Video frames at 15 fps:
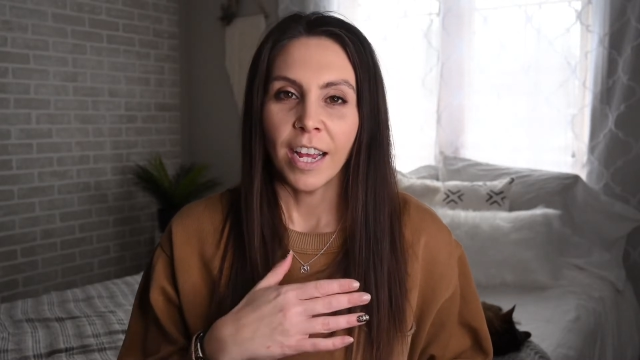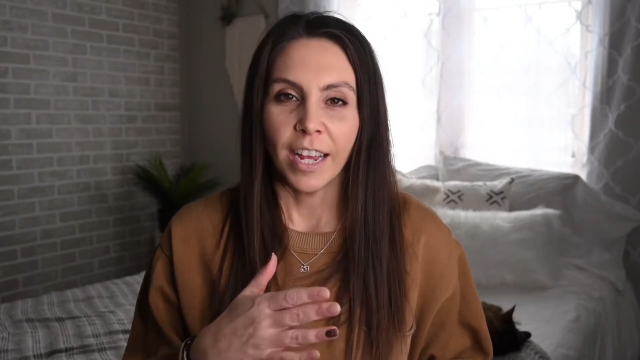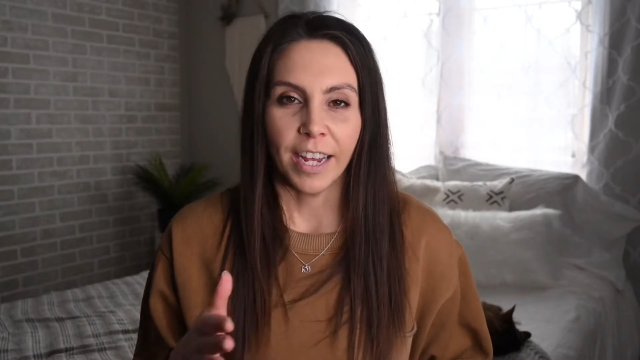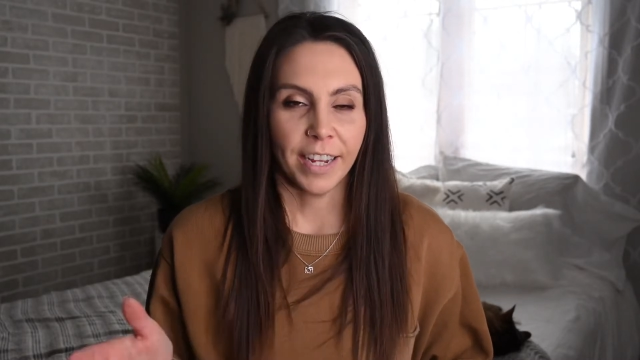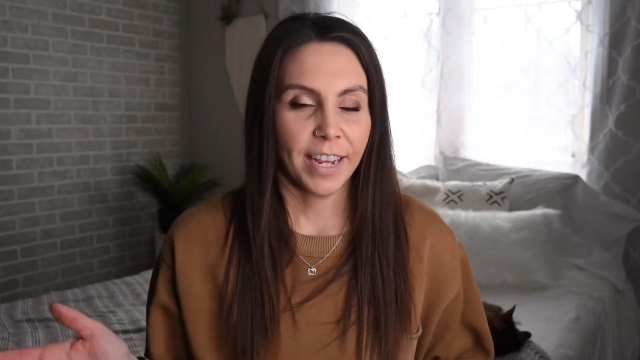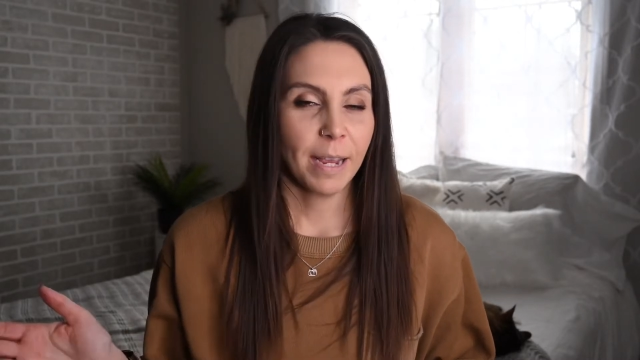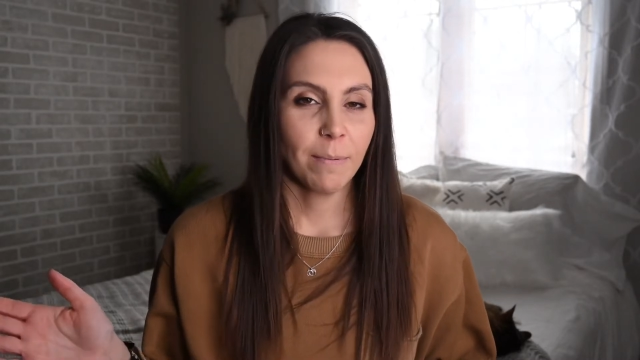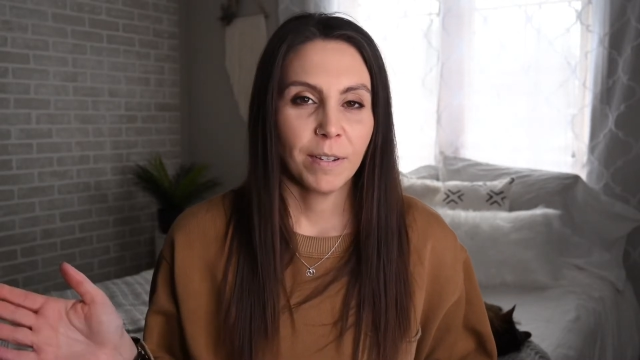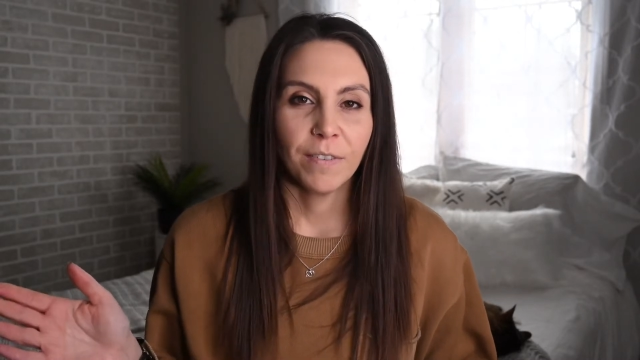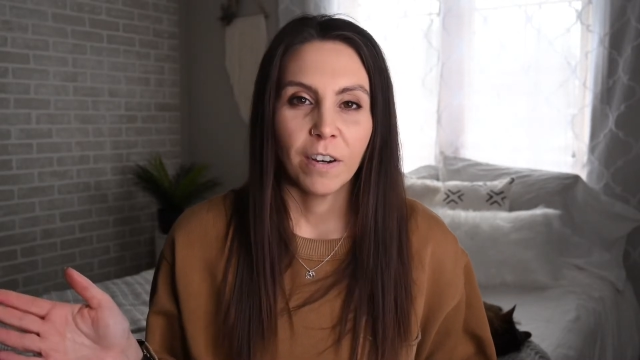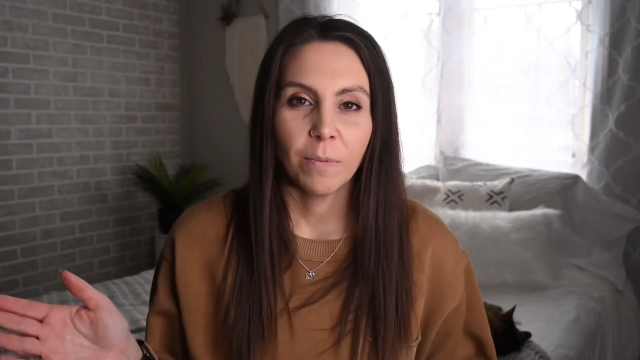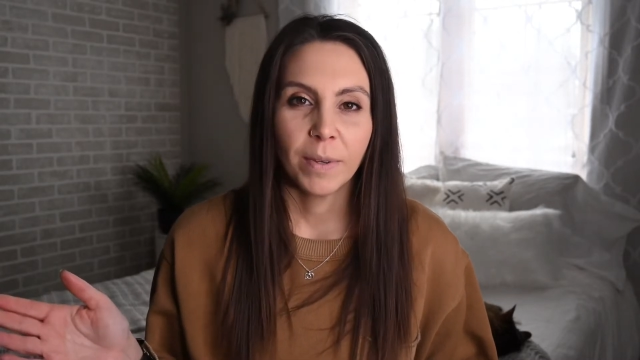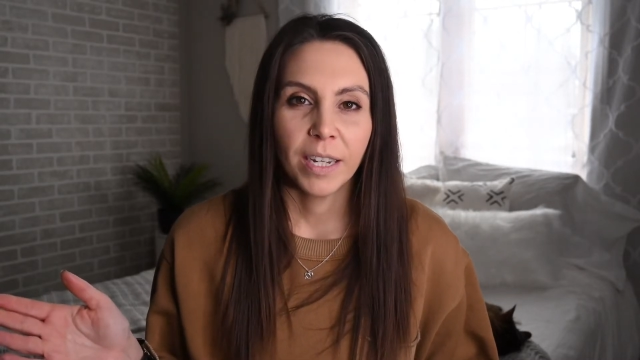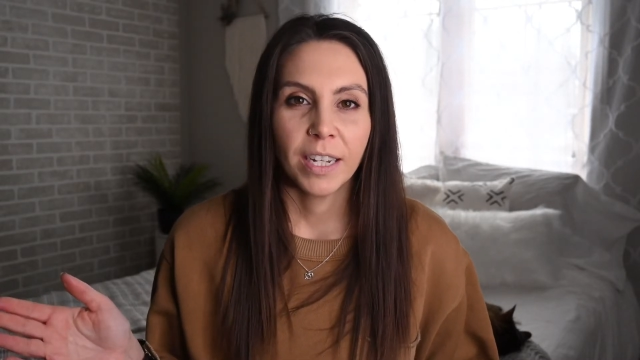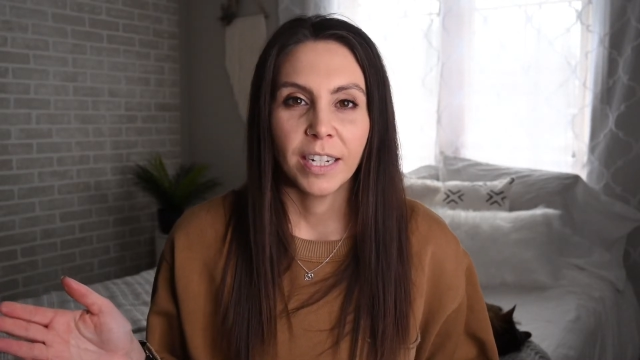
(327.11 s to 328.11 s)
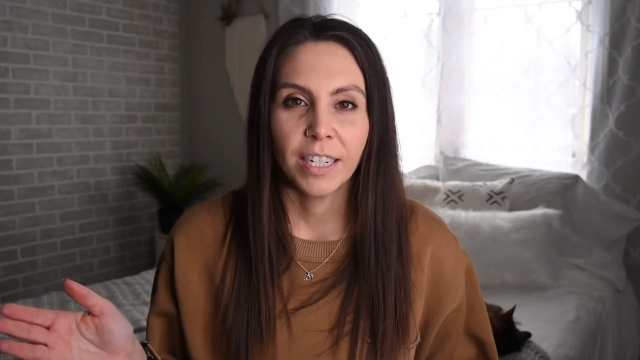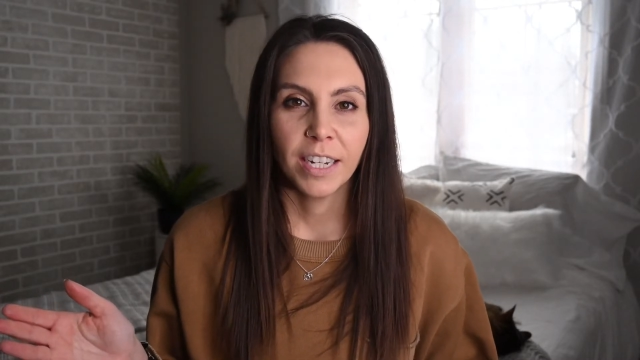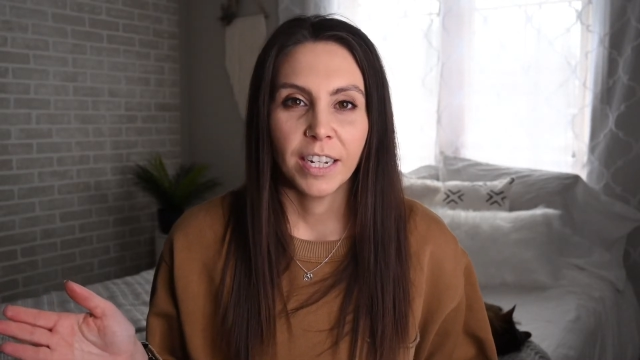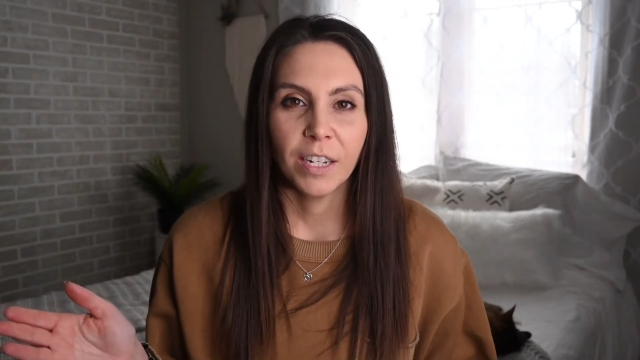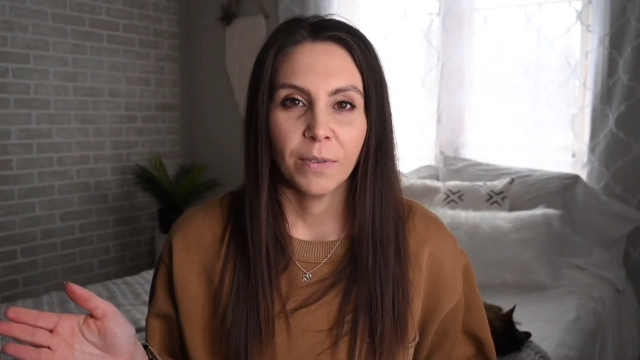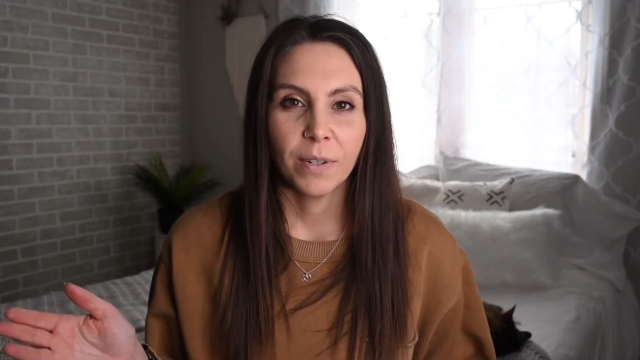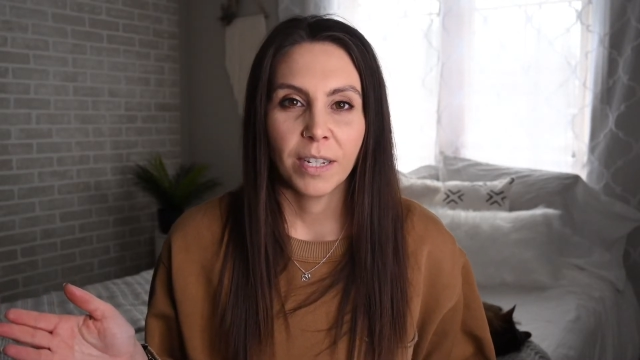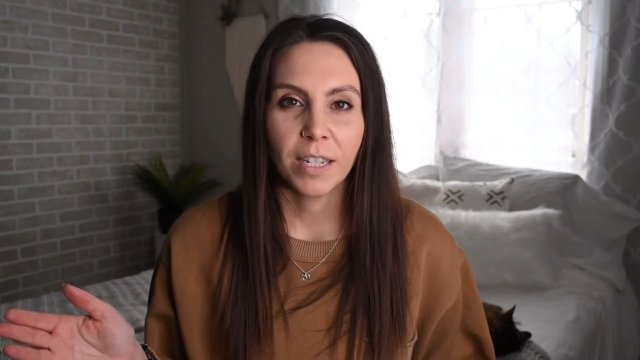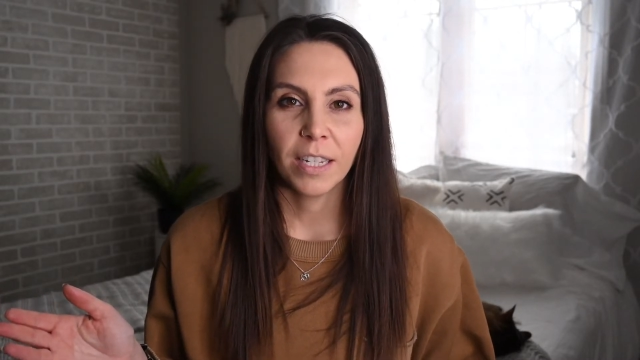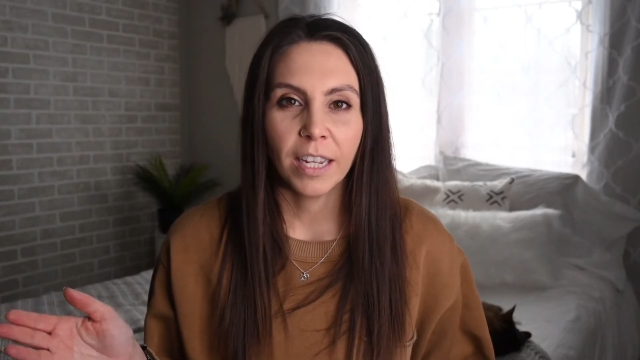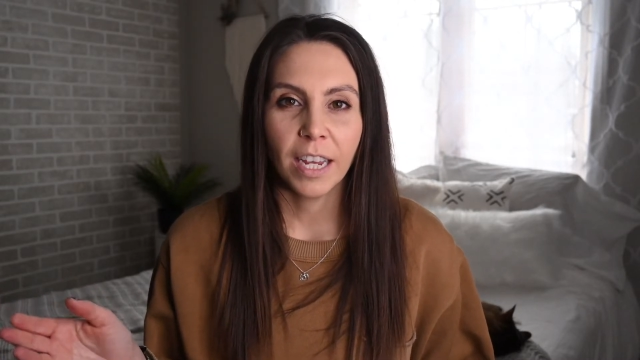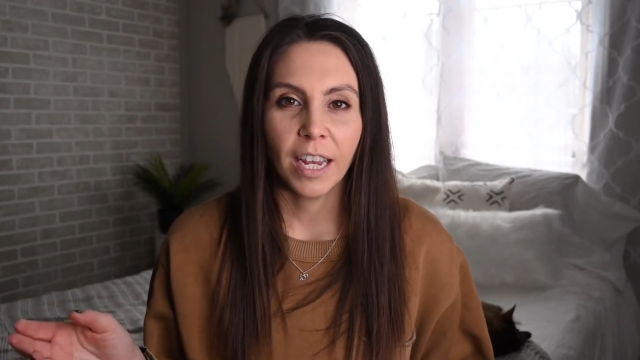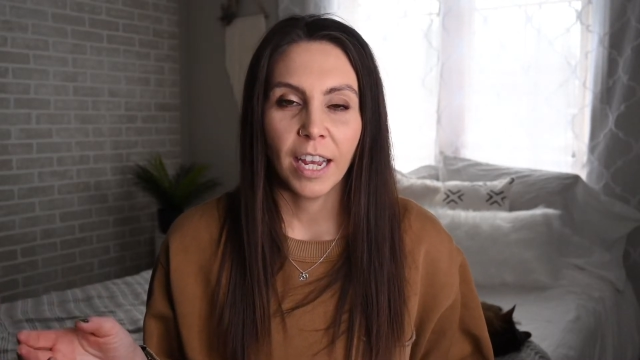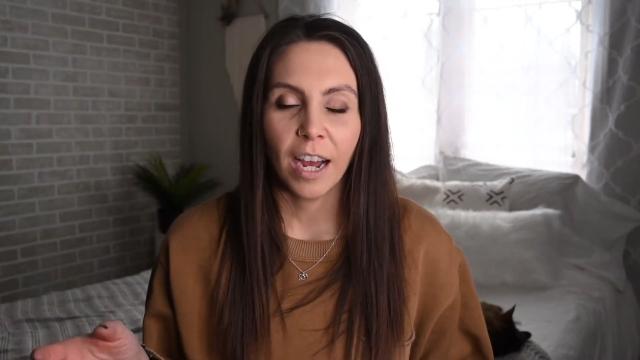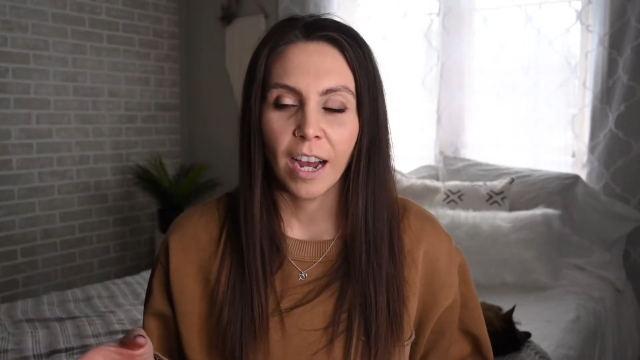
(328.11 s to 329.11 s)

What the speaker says: it keeps filming continuously.